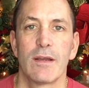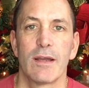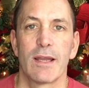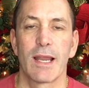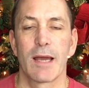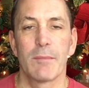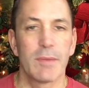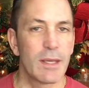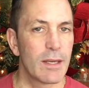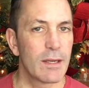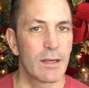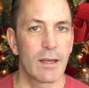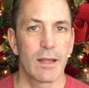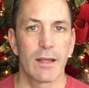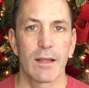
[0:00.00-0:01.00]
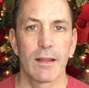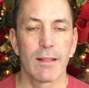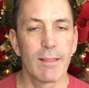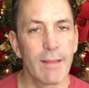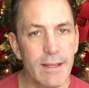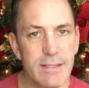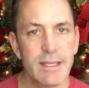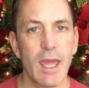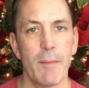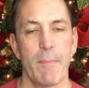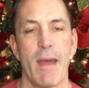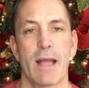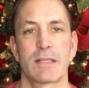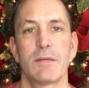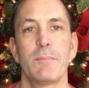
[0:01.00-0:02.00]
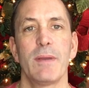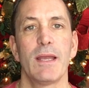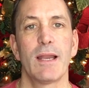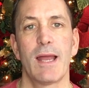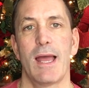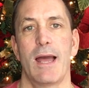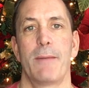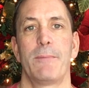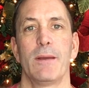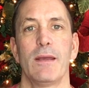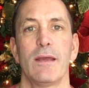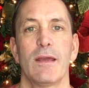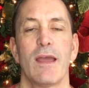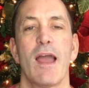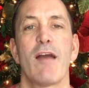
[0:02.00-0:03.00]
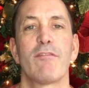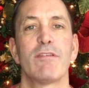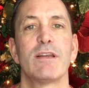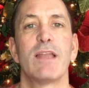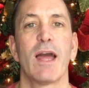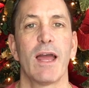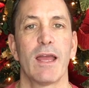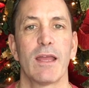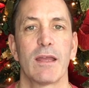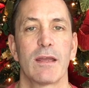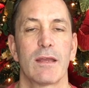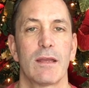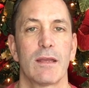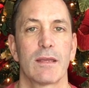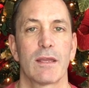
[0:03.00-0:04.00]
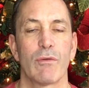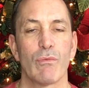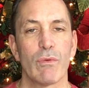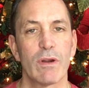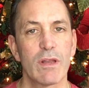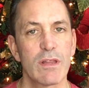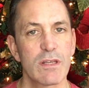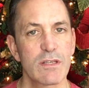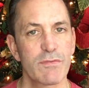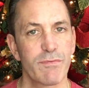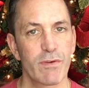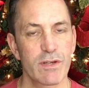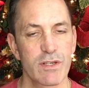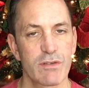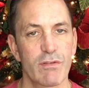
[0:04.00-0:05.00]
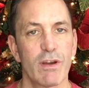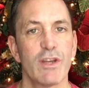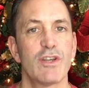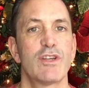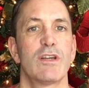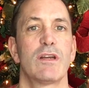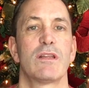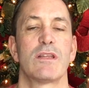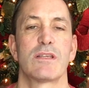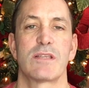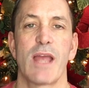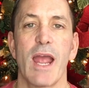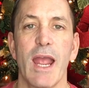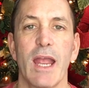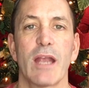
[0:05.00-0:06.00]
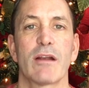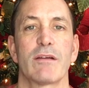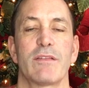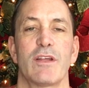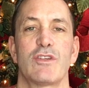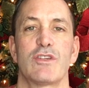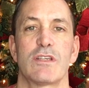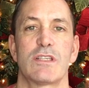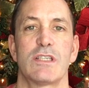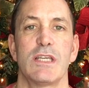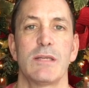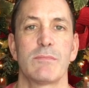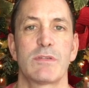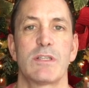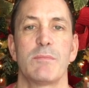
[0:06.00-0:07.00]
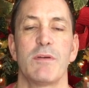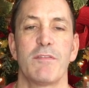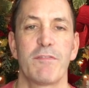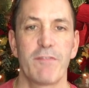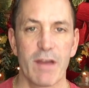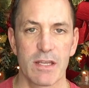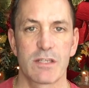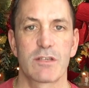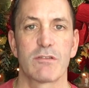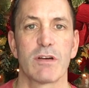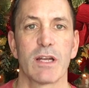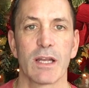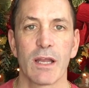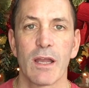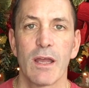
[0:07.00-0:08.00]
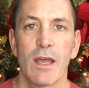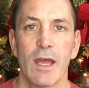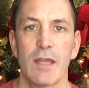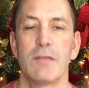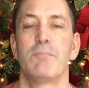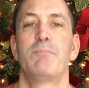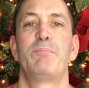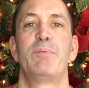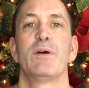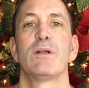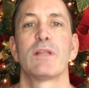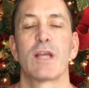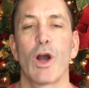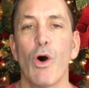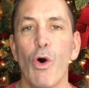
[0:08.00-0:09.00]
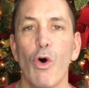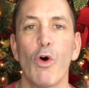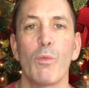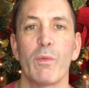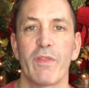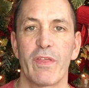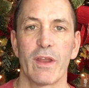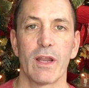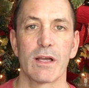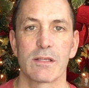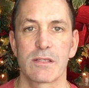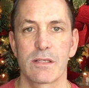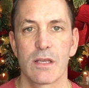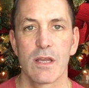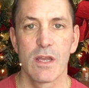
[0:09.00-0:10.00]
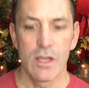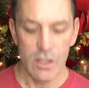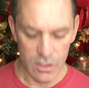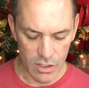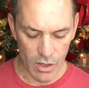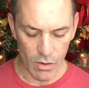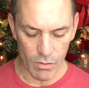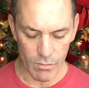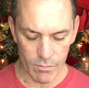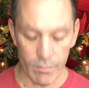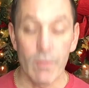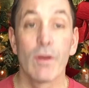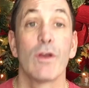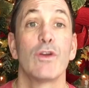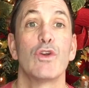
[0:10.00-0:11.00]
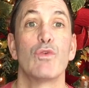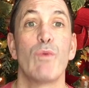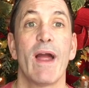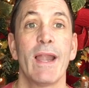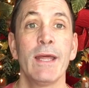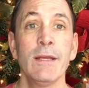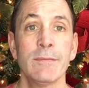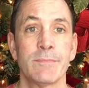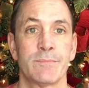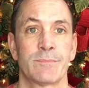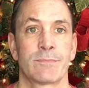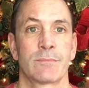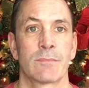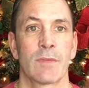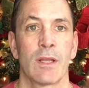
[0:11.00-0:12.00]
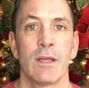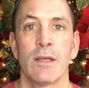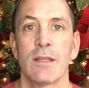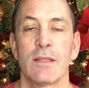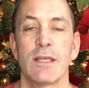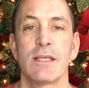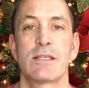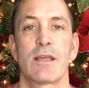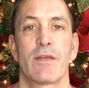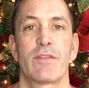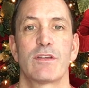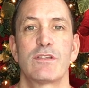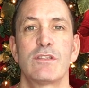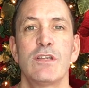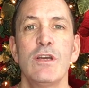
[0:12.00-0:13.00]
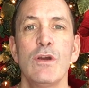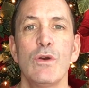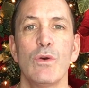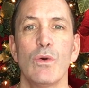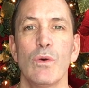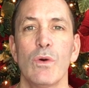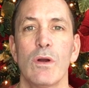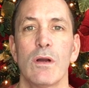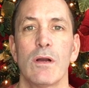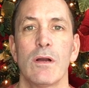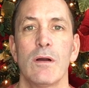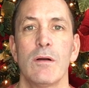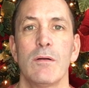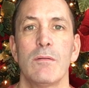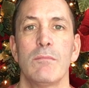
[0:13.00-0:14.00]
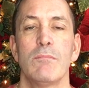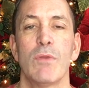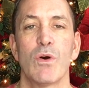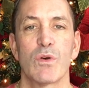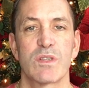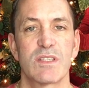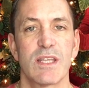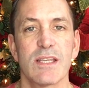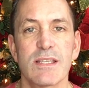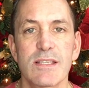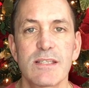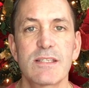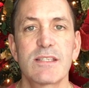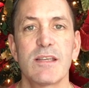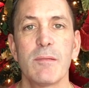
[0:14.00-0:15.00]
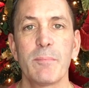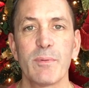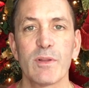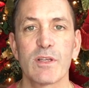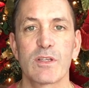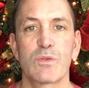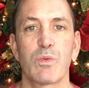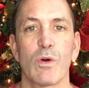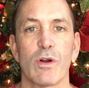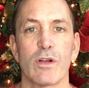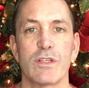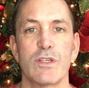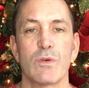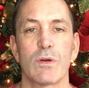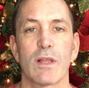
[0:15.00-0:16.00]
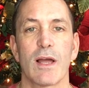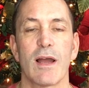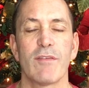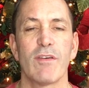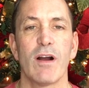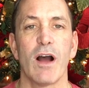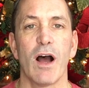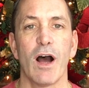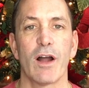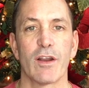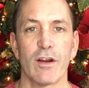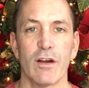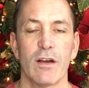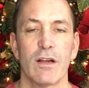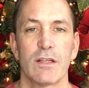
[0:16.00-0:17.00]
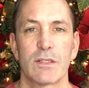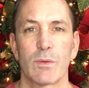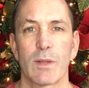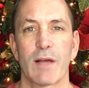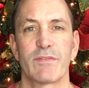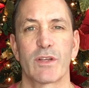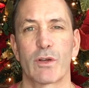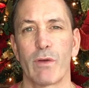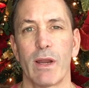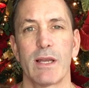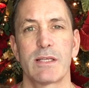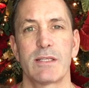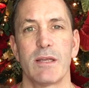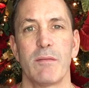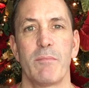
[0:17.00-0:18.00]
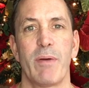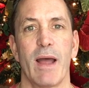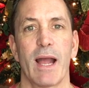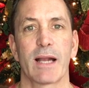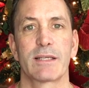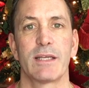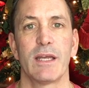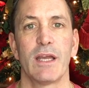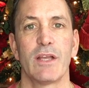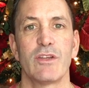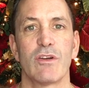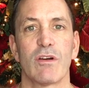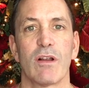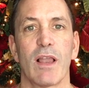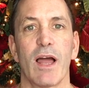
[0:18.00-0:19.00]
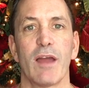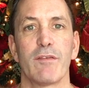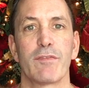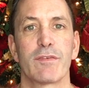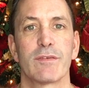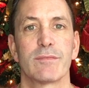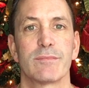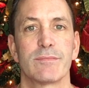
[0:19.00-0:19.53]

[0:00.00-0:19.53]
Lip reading: And I mean, let's get back to being happy every day. Get rid of this frustration and this anger that just seems to be festering and building a home within us. So, you ready? These are the two most simplest words you will ever utter that will have the greatest impact in your life.